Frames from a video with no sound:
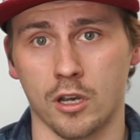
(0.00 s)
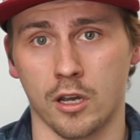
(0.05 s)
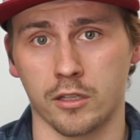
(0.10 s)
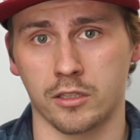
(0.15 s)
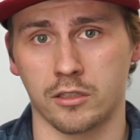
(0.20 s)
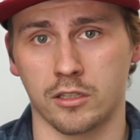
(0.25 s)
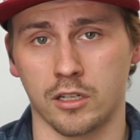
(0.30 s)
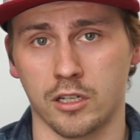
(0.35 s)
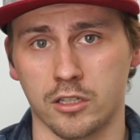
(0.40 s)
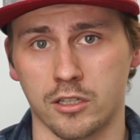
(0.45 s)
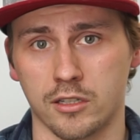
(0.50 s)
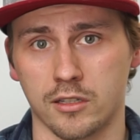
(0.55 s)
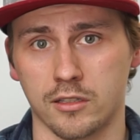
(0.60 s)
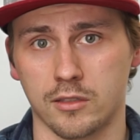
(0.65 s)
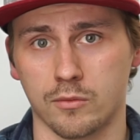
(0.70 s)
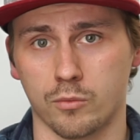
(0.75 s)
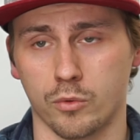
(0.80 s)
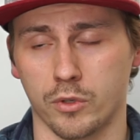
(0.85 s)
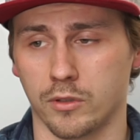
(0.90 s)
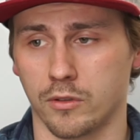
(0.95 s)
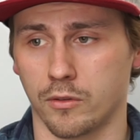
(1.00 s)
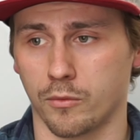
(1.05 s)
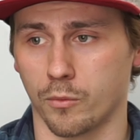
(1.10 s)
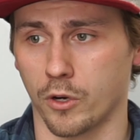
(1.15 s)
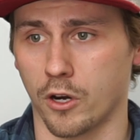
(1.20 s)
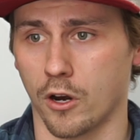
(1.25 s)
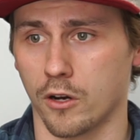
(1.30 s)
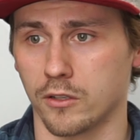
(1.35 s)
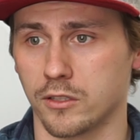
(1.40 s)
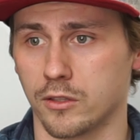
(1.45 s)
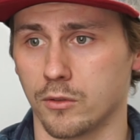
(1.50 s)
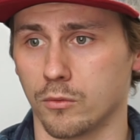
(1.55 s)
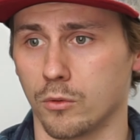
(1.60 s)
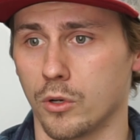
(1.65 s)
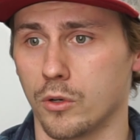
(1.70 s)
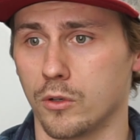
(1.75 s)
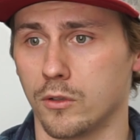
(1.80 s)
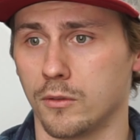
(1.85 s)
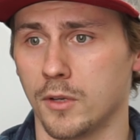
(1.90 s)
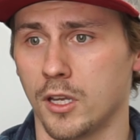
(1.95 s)
concentrations with regards to the
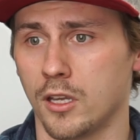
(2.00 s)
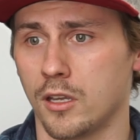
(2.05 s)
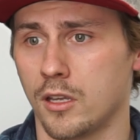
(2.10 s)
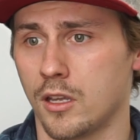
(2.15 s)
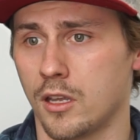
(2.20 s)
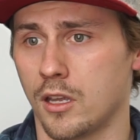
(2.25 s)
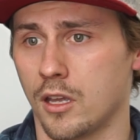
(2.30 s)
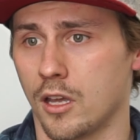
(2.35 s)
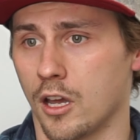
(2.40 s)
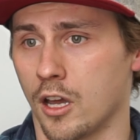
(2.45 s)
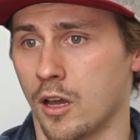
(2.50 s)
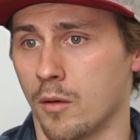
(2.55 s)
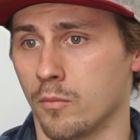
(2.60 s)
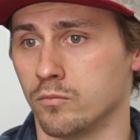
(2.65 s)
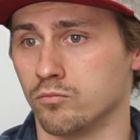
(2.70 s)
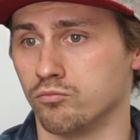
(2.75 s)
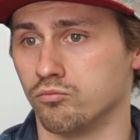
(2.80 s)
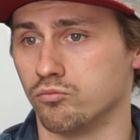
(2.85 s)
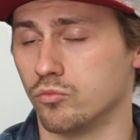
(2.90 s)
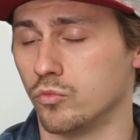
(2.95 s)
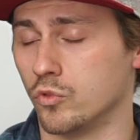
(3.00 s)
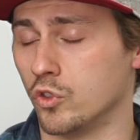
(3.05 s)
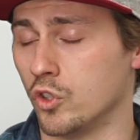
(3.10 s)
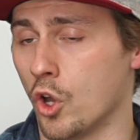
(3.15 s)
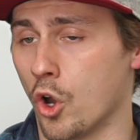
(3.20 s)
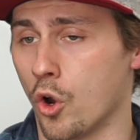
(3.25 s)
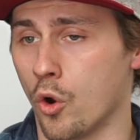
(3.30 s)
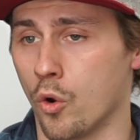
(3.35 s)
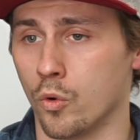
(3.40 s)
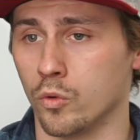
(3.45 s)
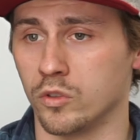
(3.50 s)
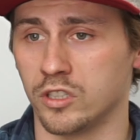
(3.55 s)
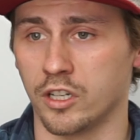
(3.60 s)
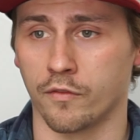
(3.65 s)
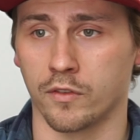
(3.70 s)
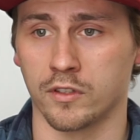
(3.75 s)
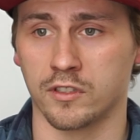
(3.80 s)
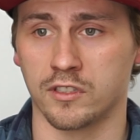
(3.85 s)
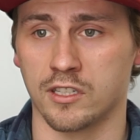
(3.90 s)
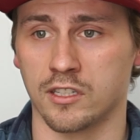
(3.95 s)
road. No
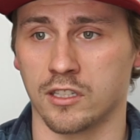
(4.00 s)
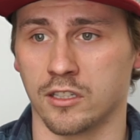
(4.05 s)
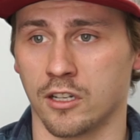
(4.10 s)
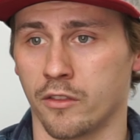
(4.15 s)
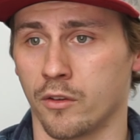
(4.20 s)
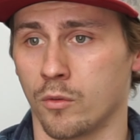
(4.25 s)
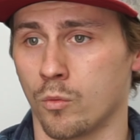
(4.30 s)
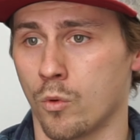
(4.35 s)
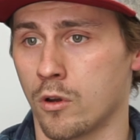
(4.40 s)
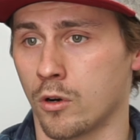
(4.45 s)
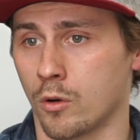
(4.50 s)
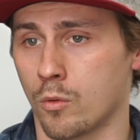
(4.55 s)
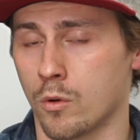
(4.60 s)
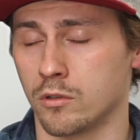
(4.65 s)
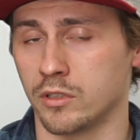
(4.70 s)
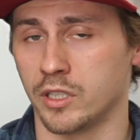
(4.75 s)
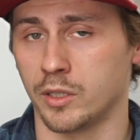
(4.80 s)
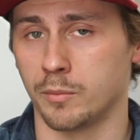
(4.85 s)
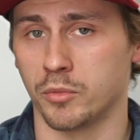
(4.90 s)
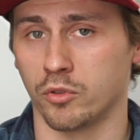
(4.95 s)
differences in other water quality